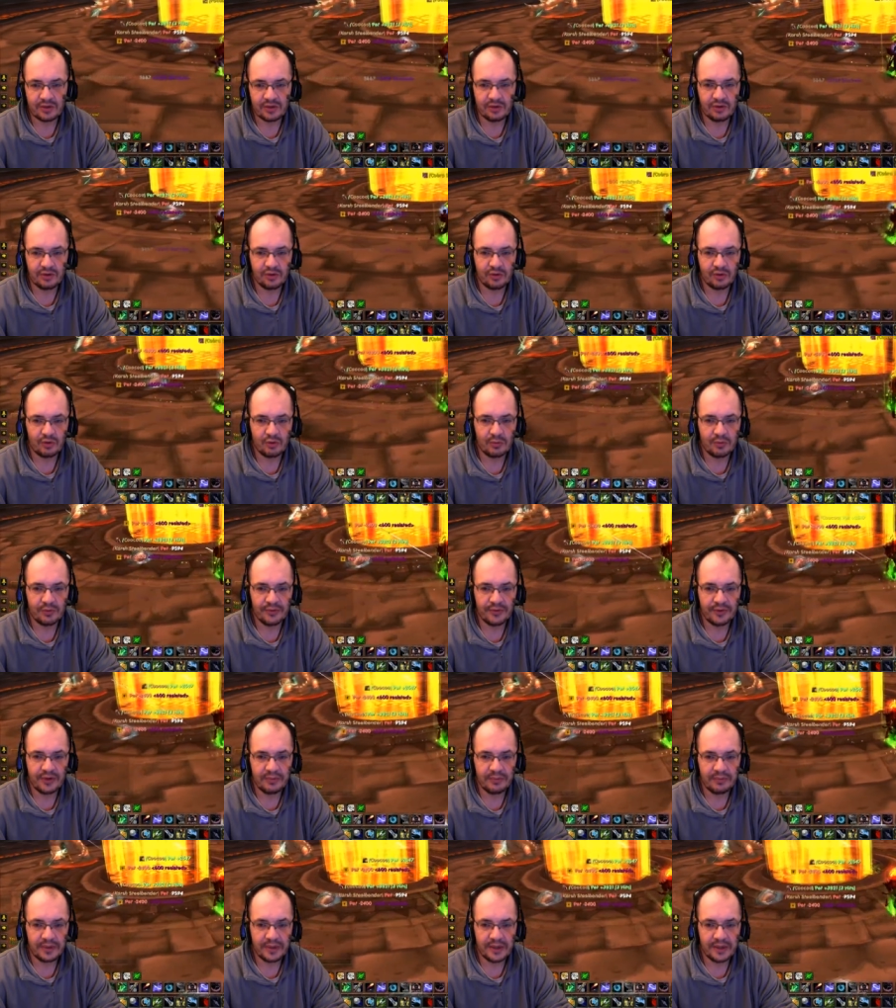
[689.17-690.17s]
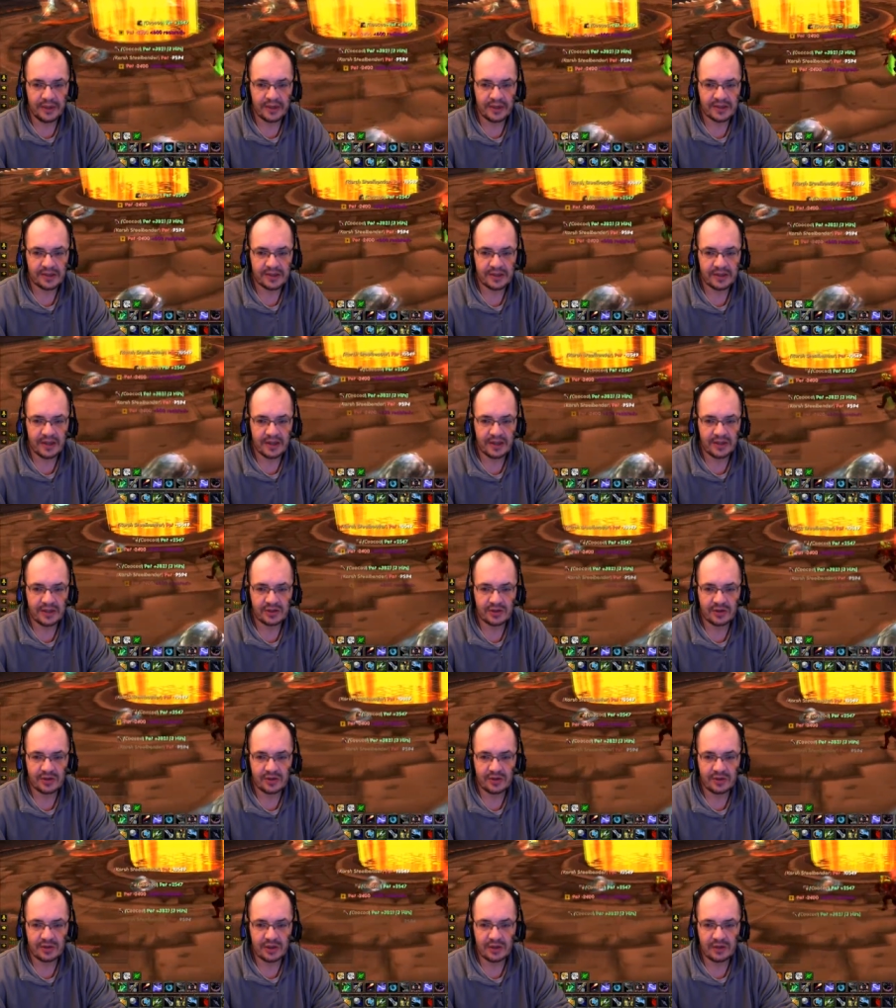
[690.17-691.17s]
So you do your normal DPS, then
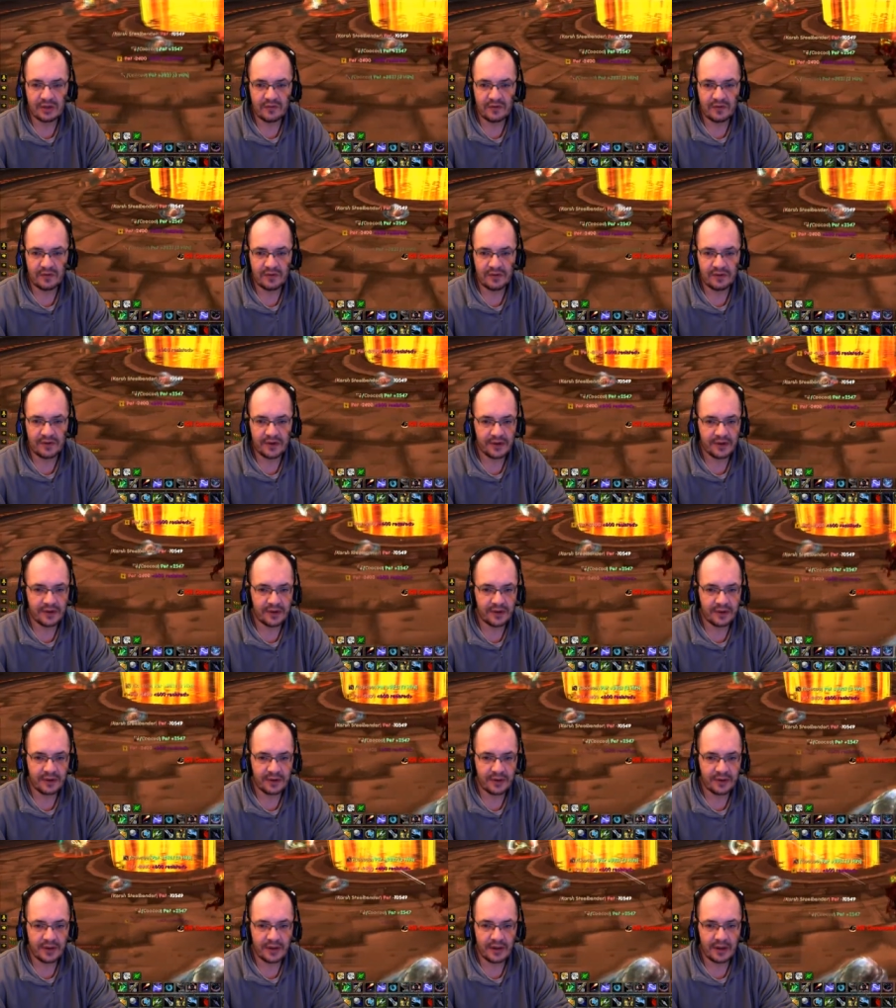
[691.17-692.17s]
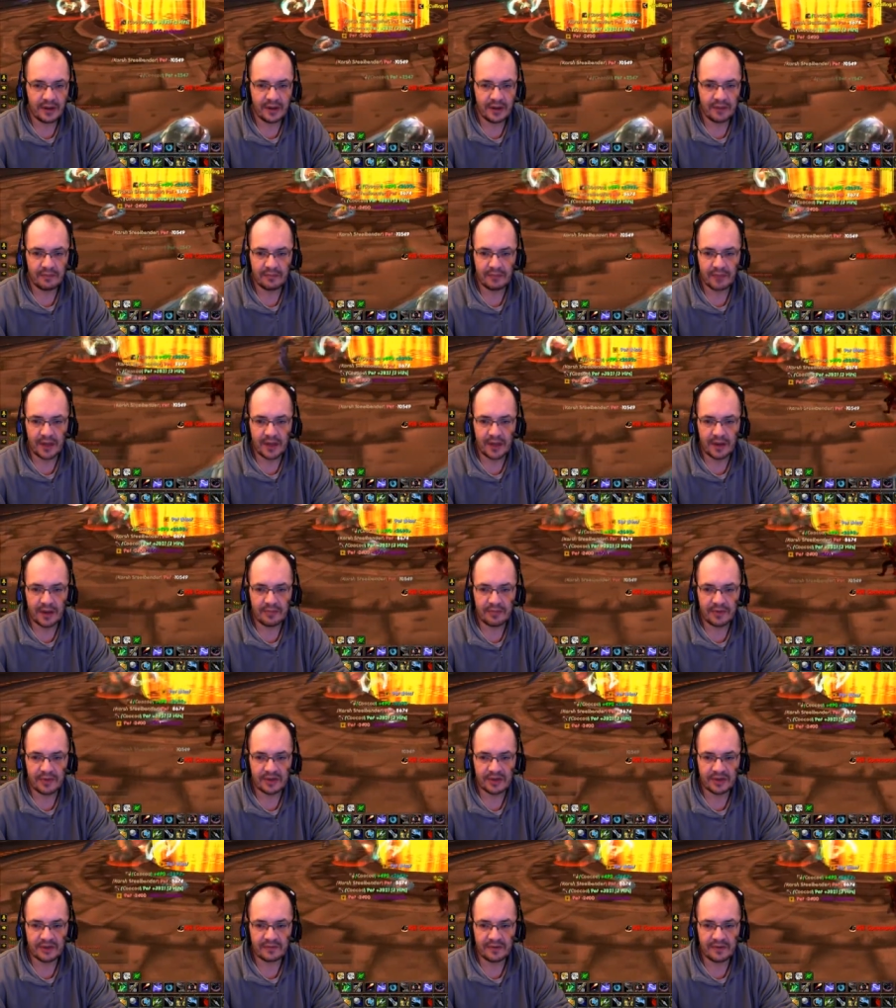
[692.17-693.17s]
he's going to keep off
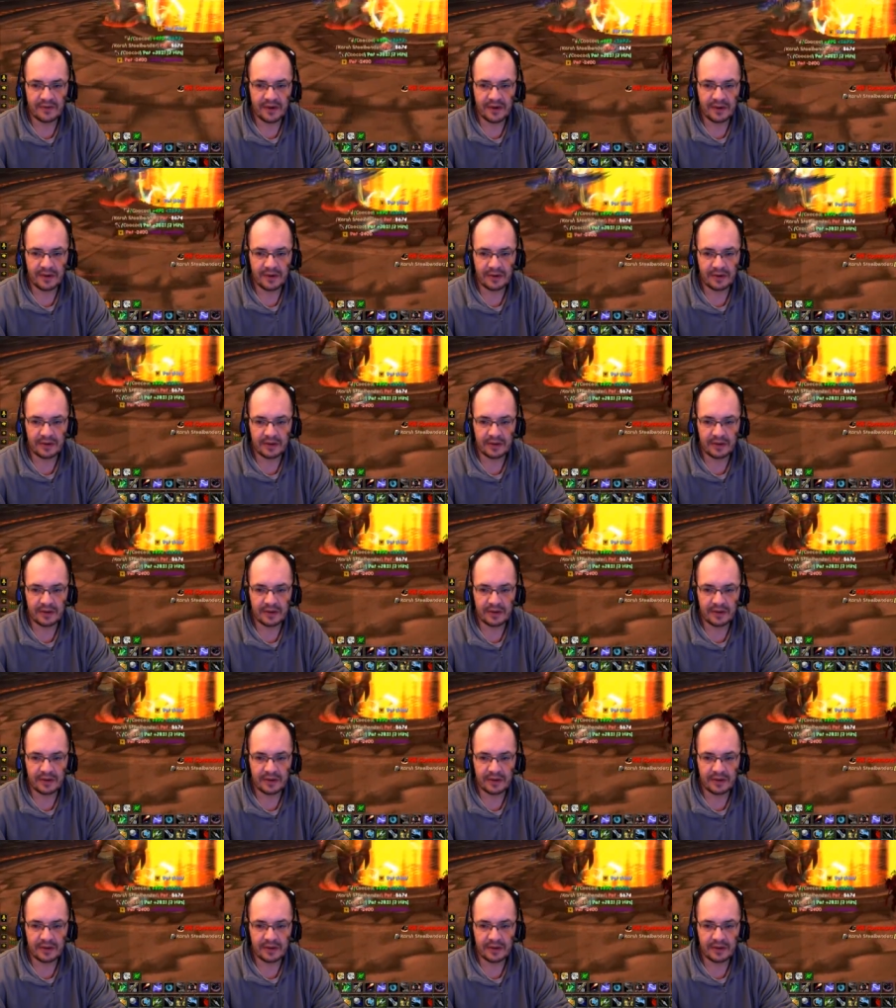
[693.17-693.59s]
this